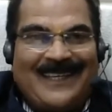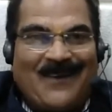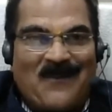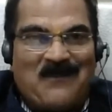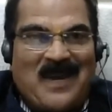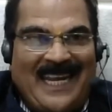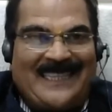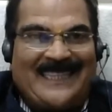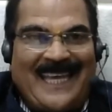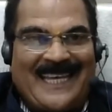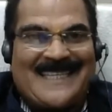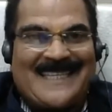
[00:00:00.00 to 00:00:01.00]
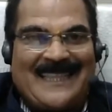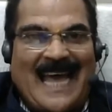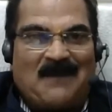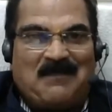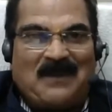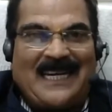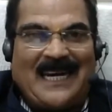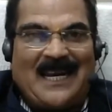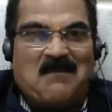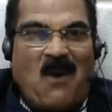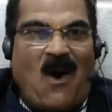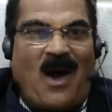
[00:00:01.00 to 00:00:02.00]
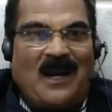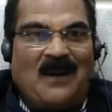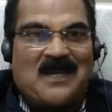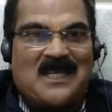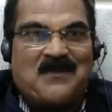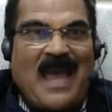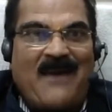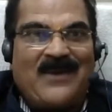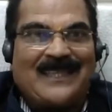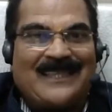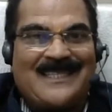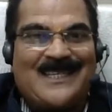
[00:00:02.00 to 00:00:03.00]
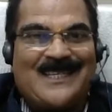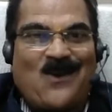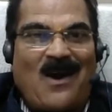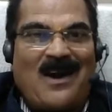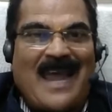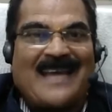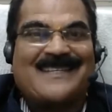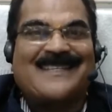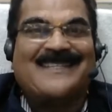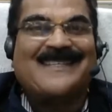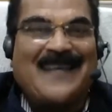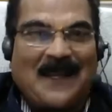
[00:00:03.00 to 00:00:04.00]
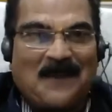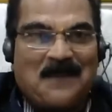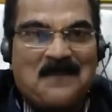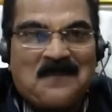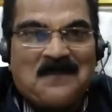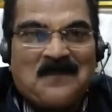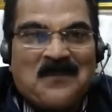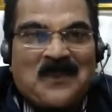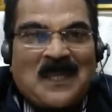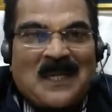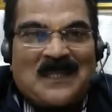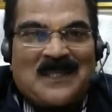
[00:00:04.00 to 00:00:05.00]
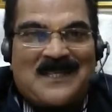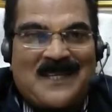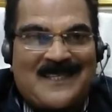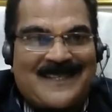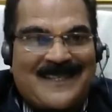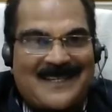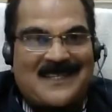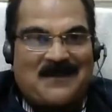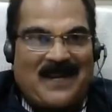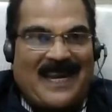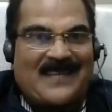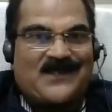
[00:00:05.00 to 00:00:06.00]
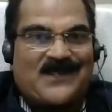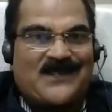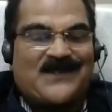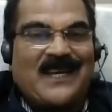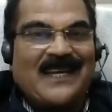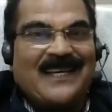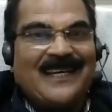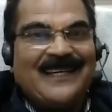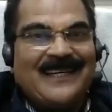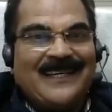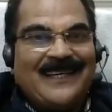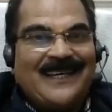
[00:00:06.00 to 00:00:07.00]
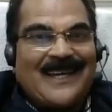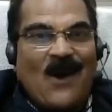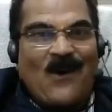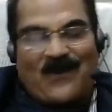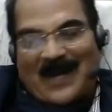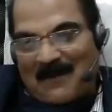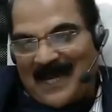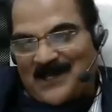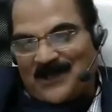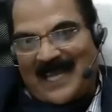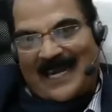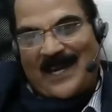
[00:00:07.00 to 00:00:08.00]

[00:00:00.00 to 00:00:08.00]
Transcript: many things in that particular mall must be having this is called ecstasy this is customer ecstasy now, coming to the